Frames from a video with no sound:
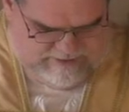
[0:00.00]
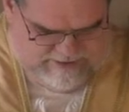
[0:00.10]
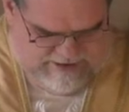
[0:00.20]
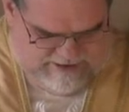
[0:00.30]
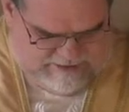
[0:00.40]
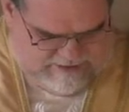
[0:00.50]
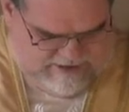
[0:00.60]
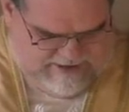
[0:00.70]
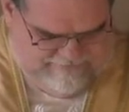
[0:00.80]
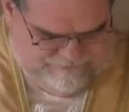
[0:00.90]
last
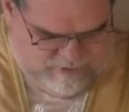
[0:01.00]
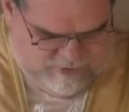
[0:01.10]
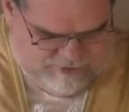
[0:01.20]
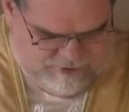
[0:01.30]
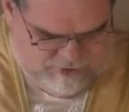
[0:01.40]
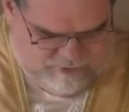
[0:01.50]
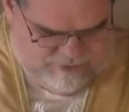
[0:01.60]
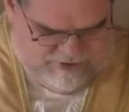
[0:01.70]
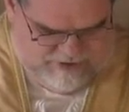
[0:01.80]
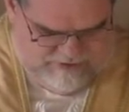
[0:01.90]
came
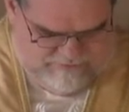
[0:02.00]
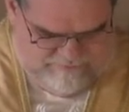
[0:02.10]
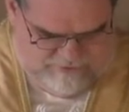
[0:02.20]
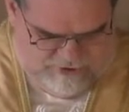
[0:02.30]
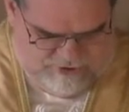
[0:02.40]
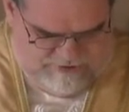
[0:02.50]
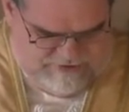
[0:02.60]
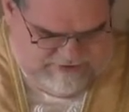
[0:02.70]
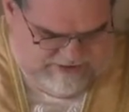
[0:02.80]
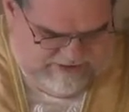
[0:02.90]
also the other
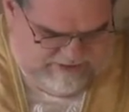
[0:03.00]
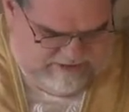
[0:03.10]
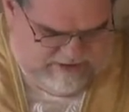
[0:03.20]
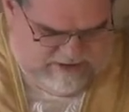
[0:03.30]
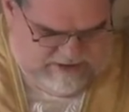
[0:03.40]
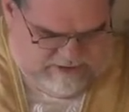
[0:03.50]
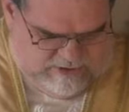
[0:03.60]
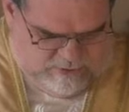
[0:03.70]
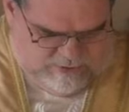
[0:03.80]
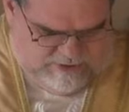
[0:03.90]
virgins, saying,
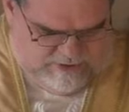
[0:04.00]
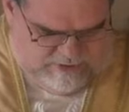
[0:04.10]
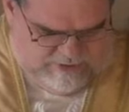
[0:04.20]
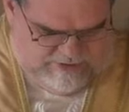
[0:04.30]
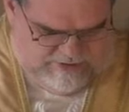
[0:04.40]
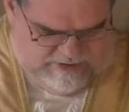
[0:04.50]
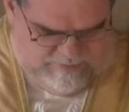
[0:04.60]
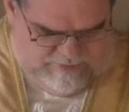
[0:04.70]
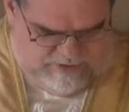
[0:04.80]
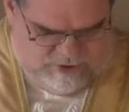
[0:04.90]
Lord, Lord,
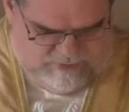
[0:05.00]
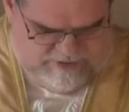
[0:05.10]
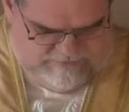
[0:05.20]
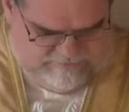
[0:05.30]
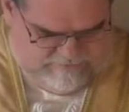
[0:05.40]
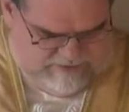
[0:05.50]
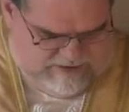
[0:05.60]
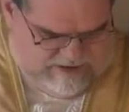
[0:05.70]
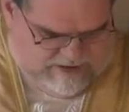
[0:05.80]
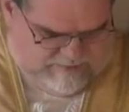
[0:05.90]
open to us.
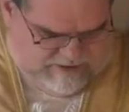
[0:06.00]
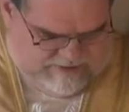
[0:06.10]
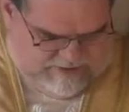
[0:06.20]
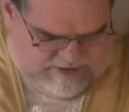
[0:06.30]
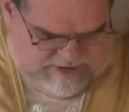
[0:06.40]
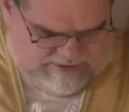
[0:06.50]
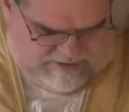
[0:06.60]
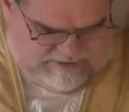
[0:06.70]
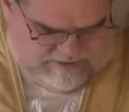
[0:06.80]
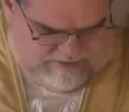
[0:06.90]
But they
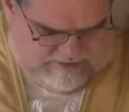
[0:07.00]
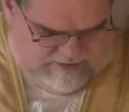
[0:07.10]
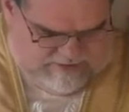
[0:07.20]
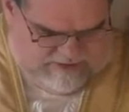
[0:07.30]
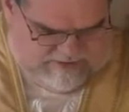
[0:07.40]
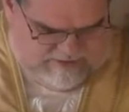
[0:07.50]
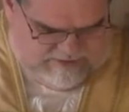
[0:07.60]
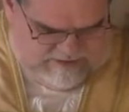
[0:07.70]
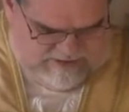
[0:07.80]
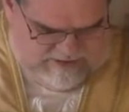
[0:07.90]
answered,
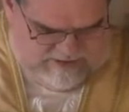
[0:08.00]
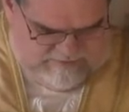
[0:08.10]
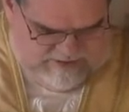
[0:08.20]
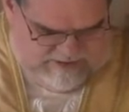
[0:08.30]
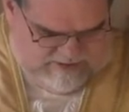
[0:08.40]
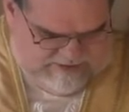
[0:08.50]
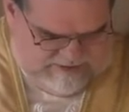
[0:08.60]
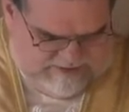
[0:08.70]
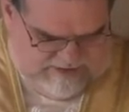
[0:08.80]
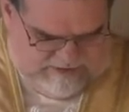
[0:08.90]
saying, Amen, I
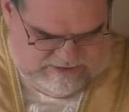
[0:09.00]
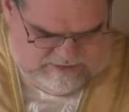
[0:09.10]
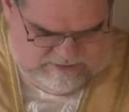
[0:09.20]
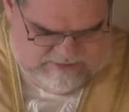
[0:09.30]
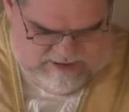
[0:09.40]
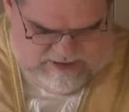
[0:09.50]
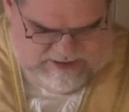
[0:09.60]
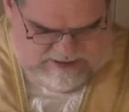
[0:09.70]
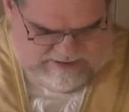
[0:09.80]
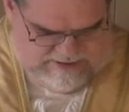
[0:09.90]
say to you,
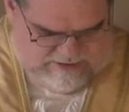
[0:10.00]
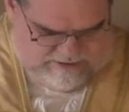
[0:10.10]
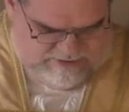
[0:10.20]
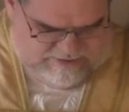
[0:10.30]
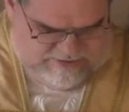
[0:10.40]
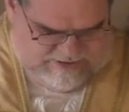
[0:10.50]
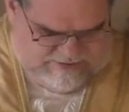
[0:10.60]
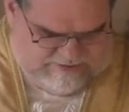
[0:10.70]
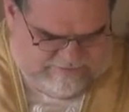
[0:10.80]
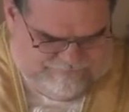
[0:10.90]
I know you
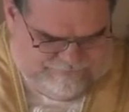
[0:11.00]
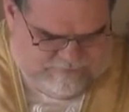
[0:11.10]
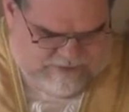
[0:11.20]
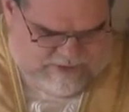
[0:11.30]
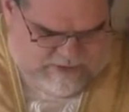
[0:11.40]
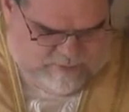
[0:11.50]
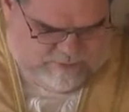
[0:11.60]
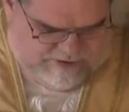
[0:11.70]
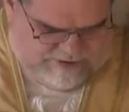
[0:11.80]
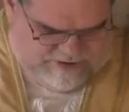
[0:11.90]
not.
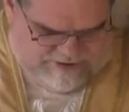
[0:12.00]
Watch ye